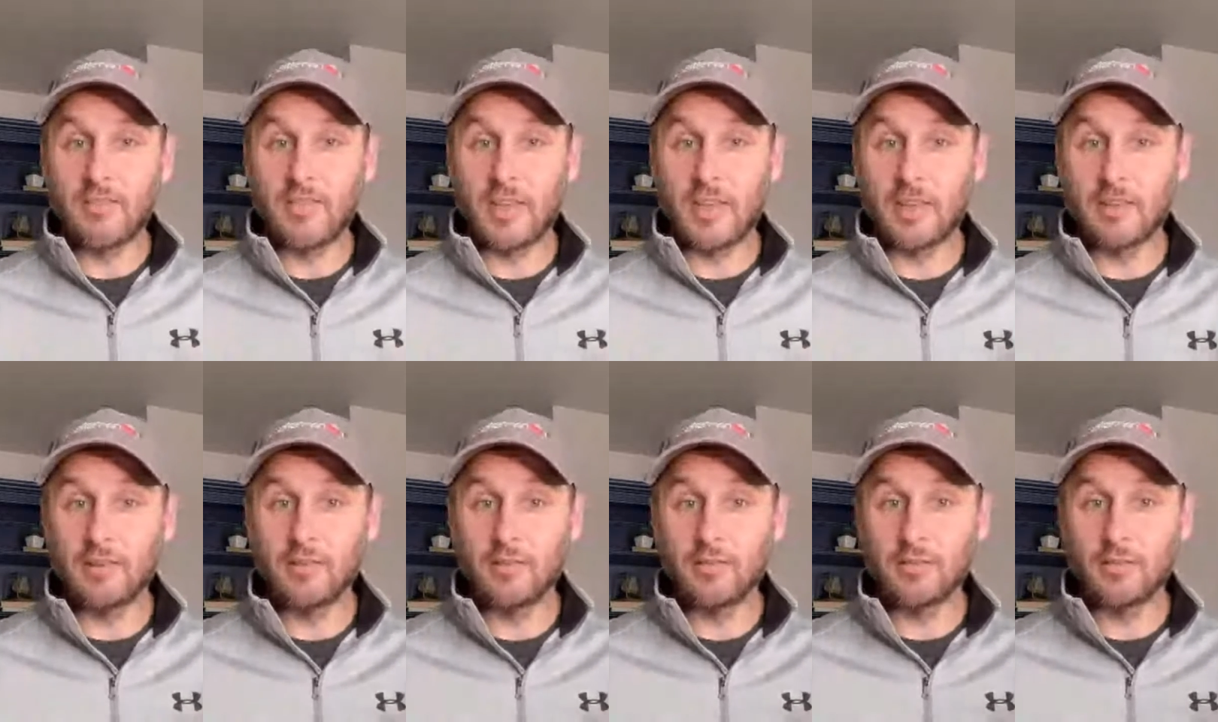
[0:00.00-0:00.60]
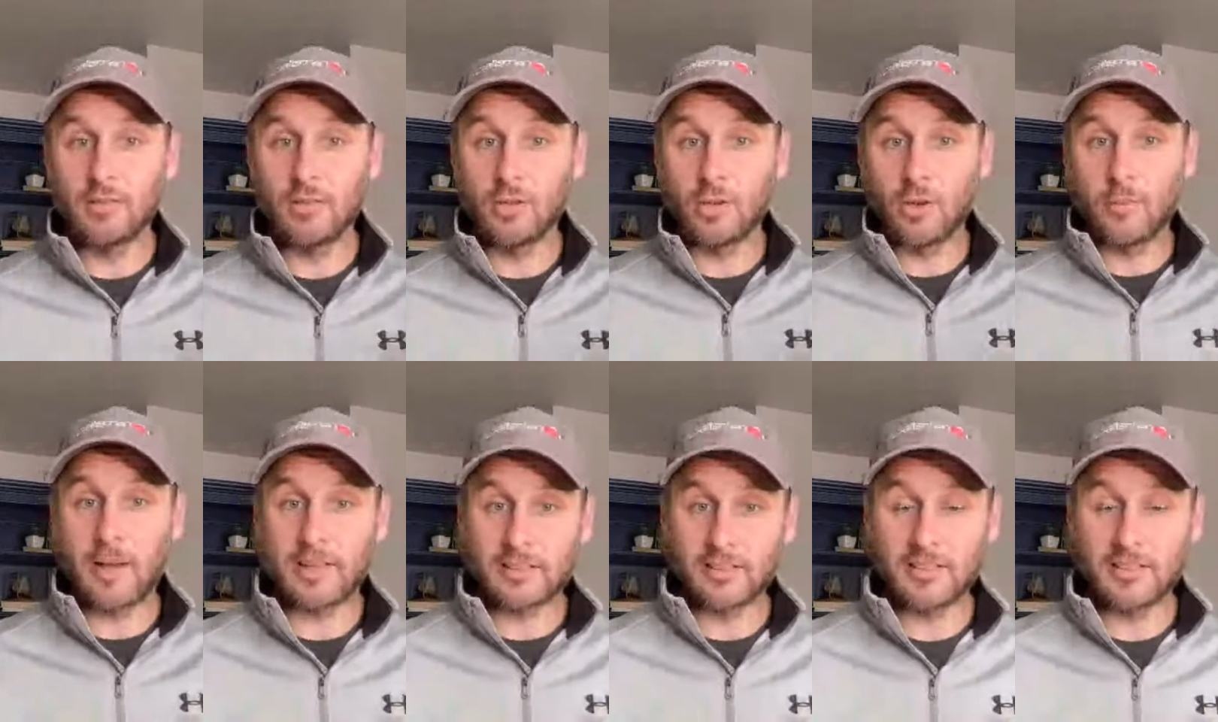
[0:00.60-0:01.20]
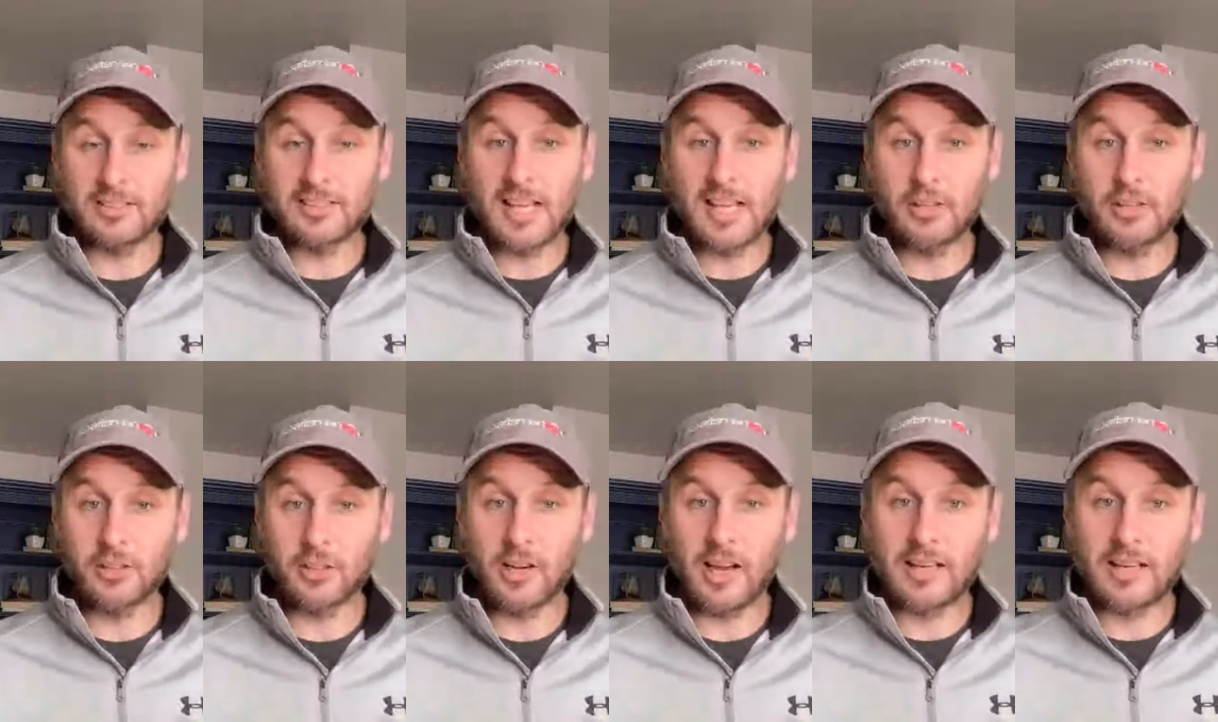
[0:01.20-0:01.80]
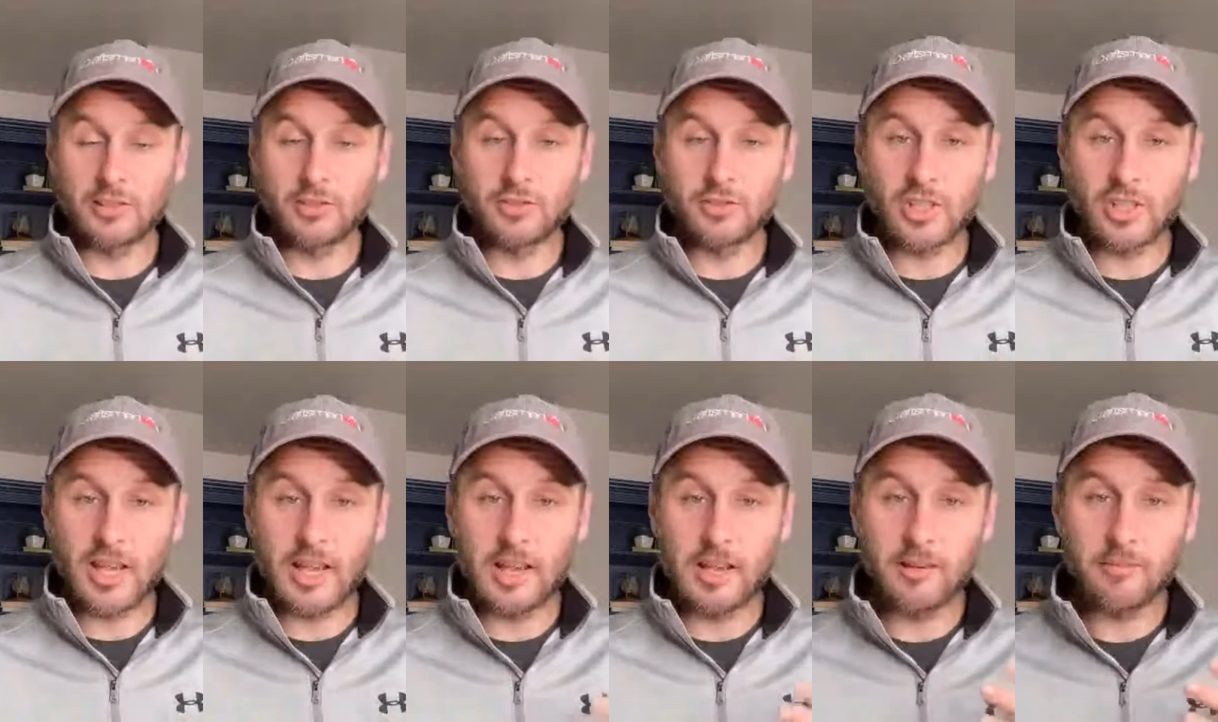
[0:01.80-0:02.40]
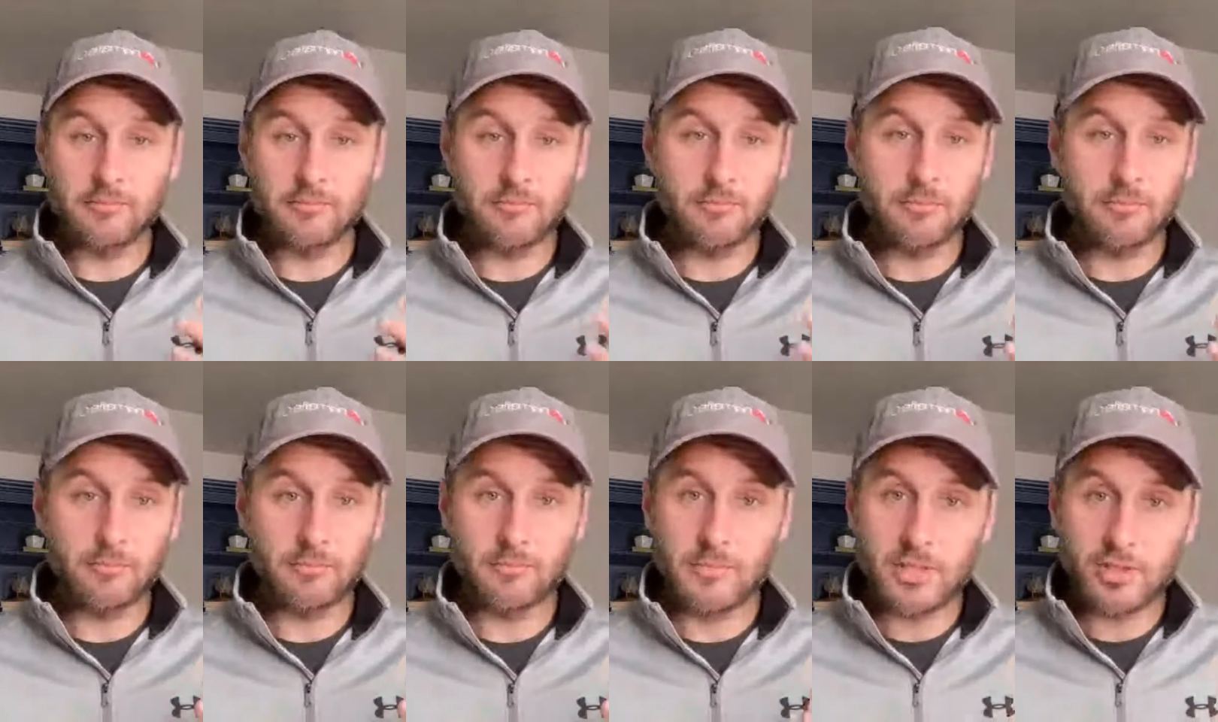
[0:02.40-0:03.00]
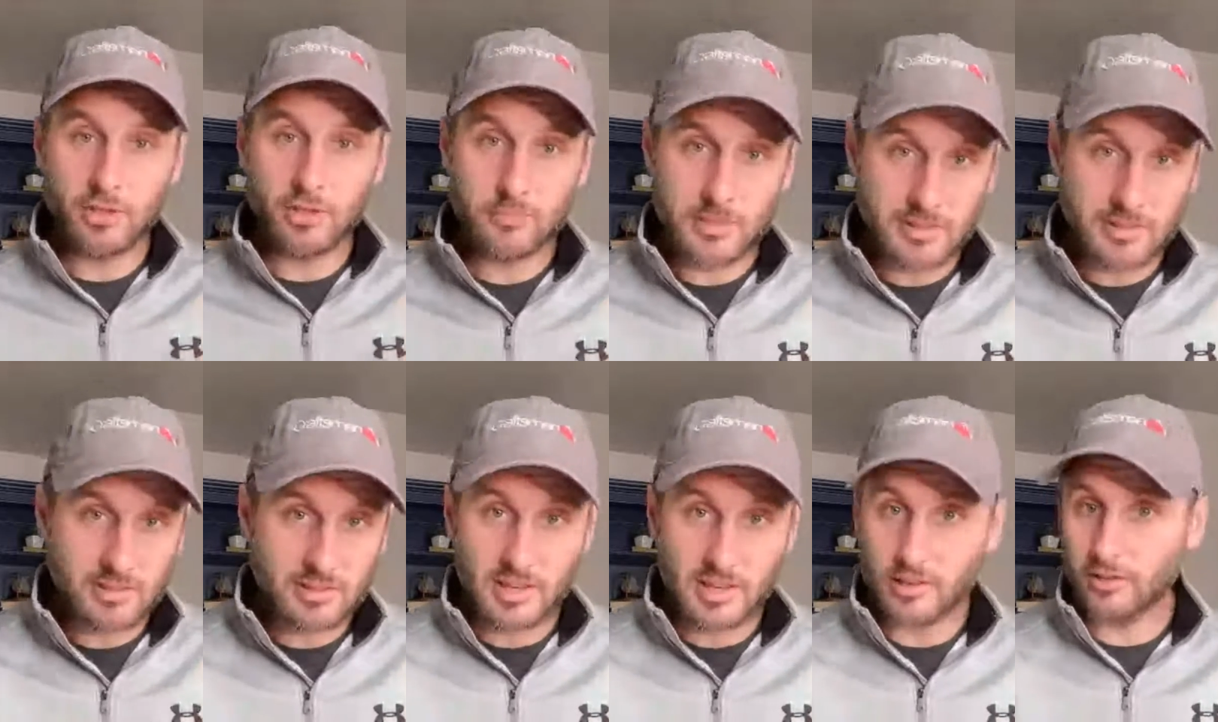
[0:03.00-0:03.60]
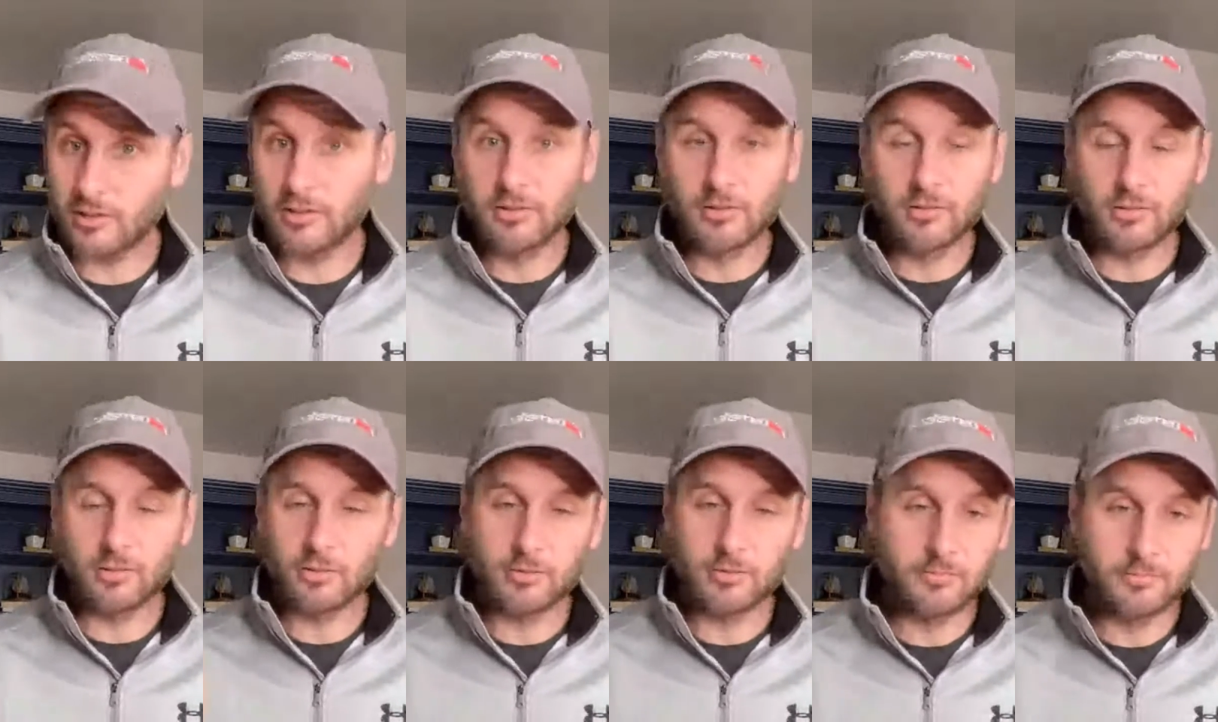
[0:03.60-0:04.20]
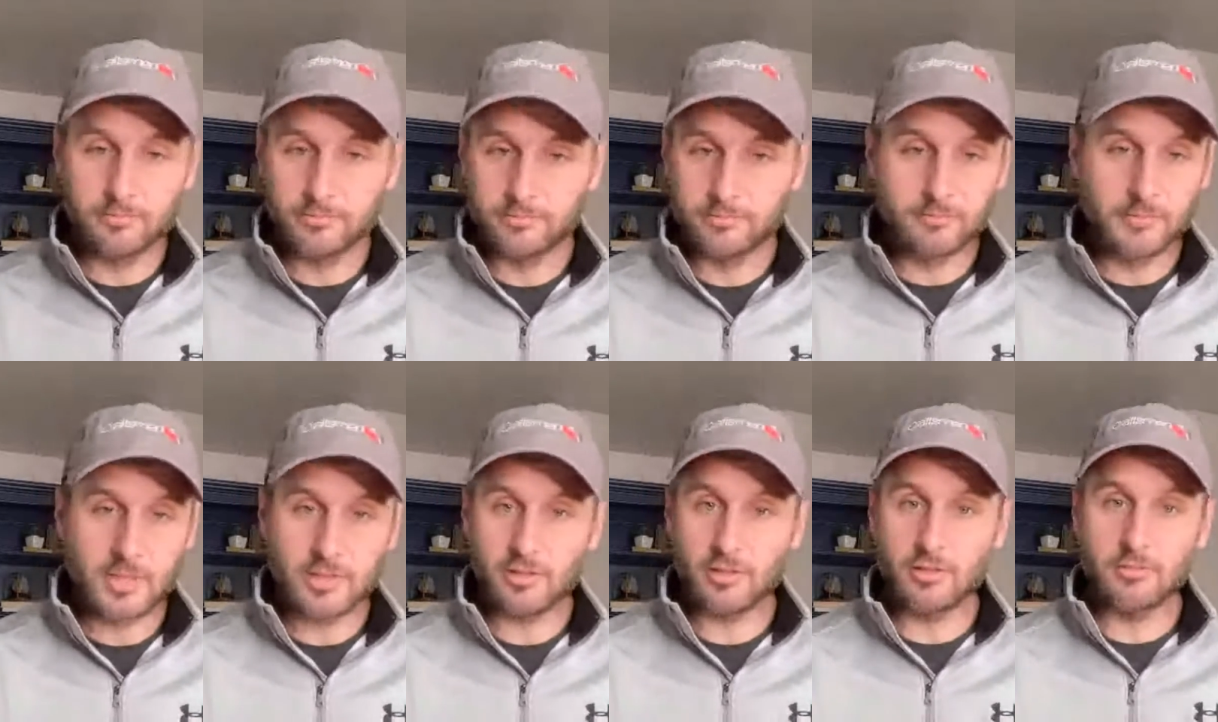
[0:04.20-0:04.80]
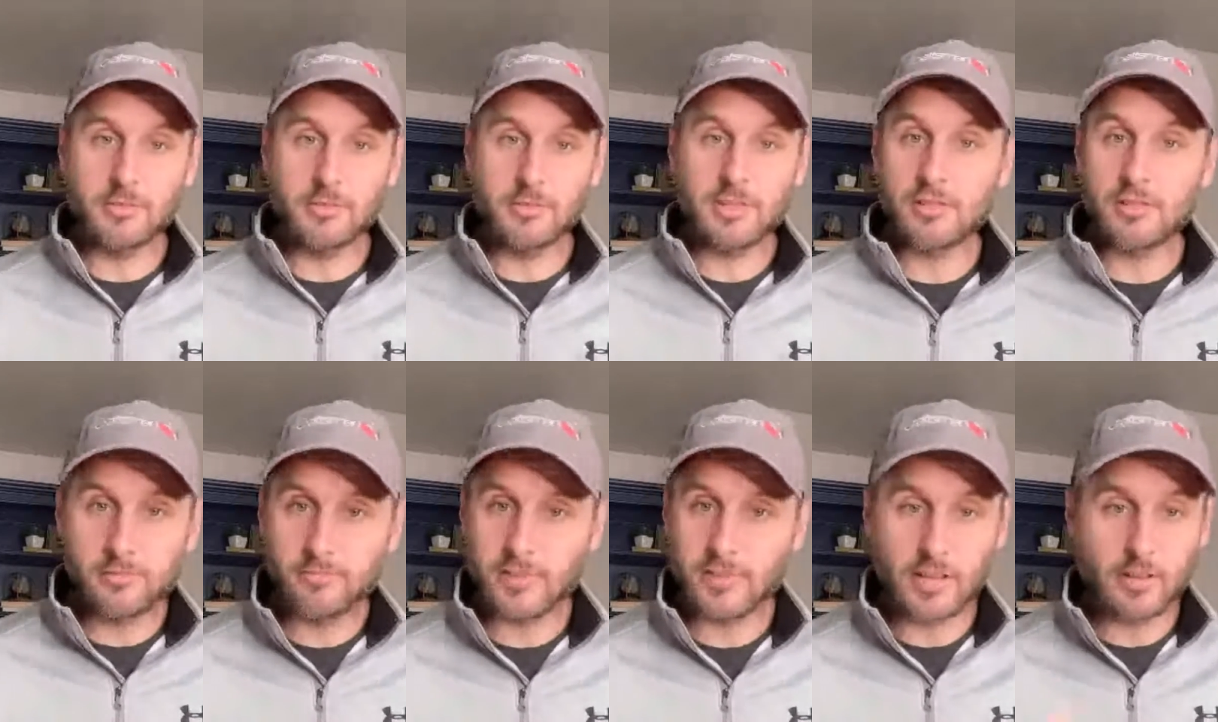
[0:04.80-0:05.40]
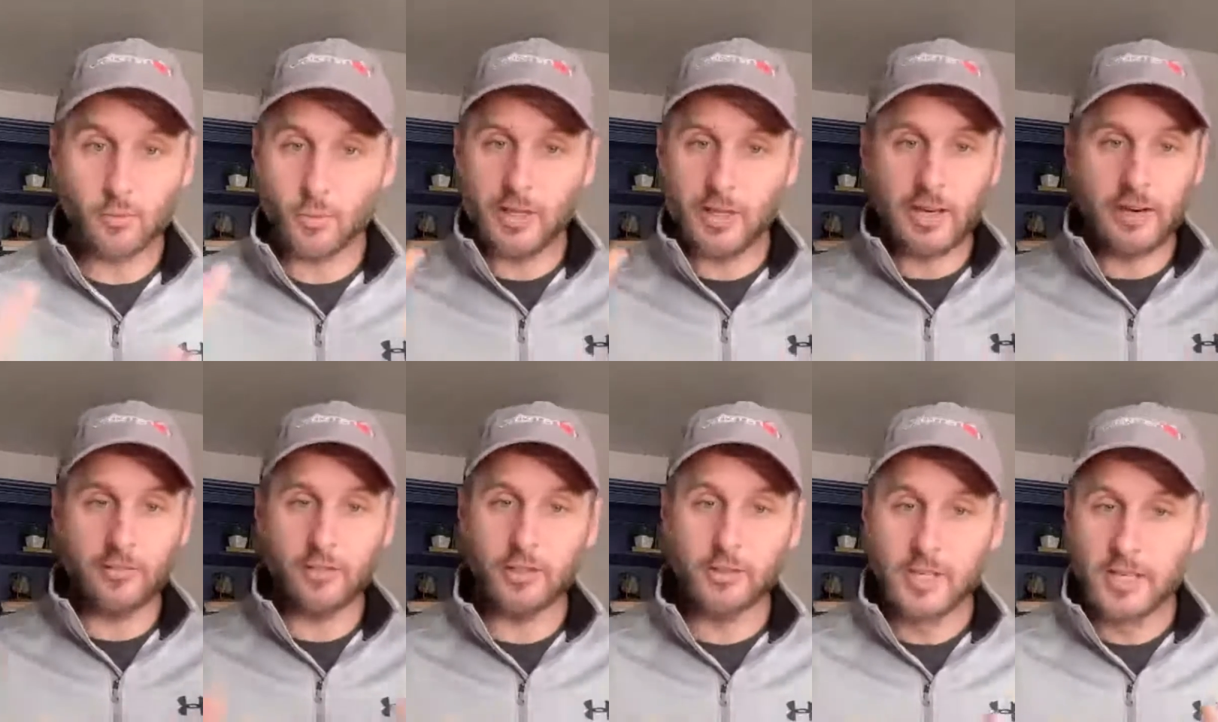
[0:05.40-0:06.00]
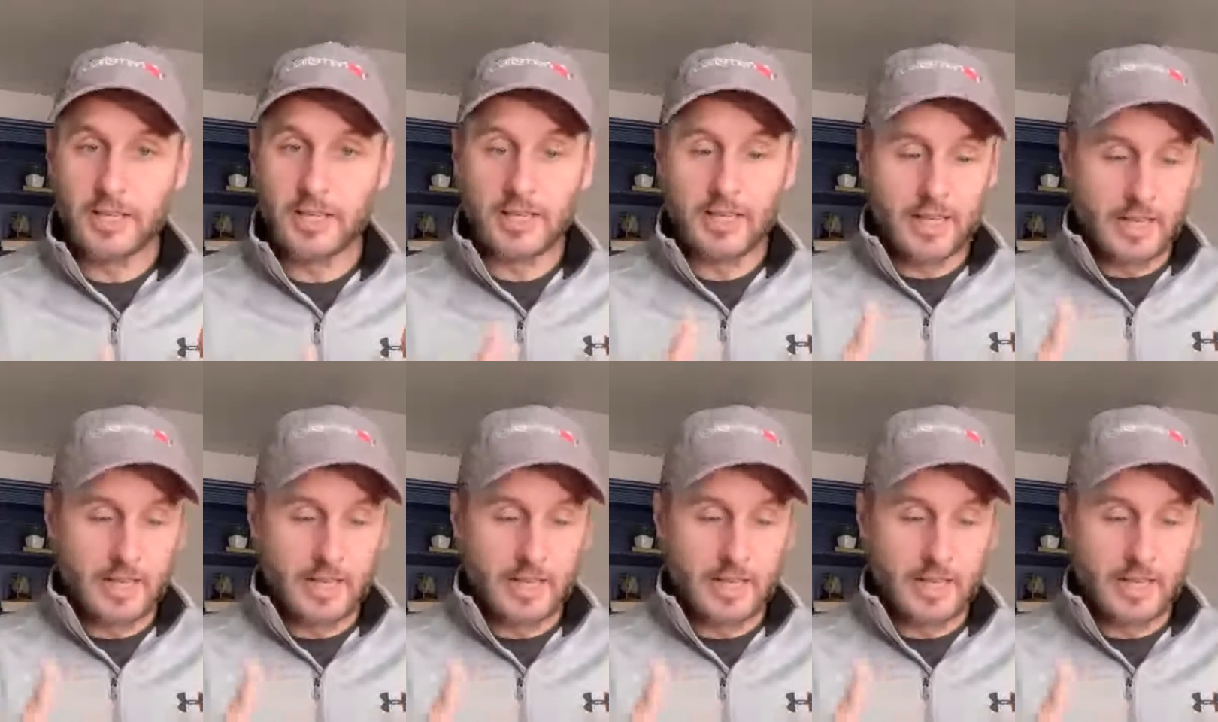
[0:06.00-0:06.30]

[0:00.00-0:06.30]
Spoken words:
And then you go back to the seller and you say, Mr. and Mrs. Seller, or Mr. and Mr. Seller, whatever,